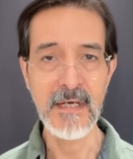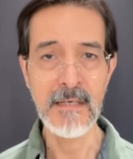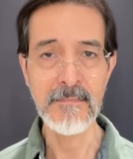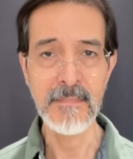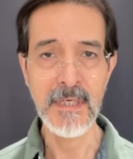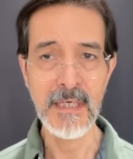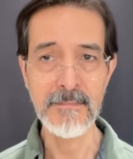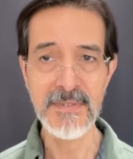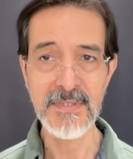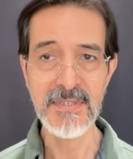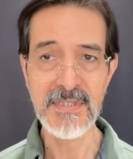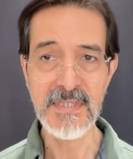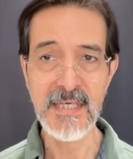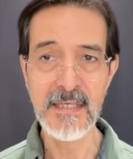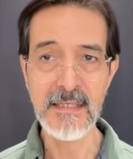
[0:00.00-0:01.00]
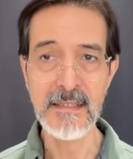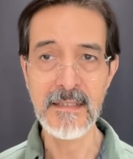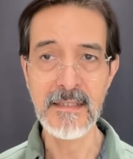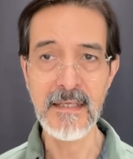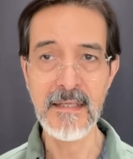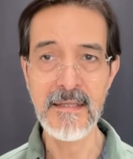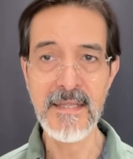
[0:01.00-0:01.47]
I'm I'm just saying
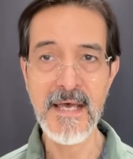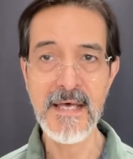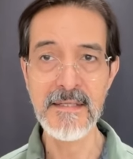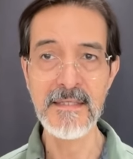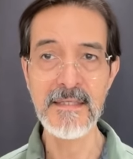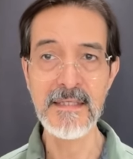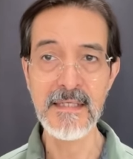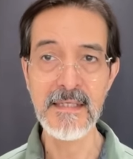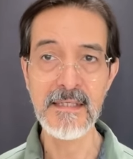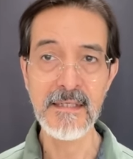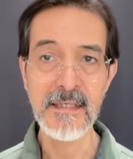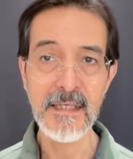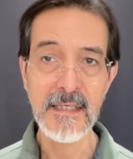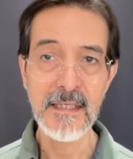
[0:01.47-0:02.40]
that the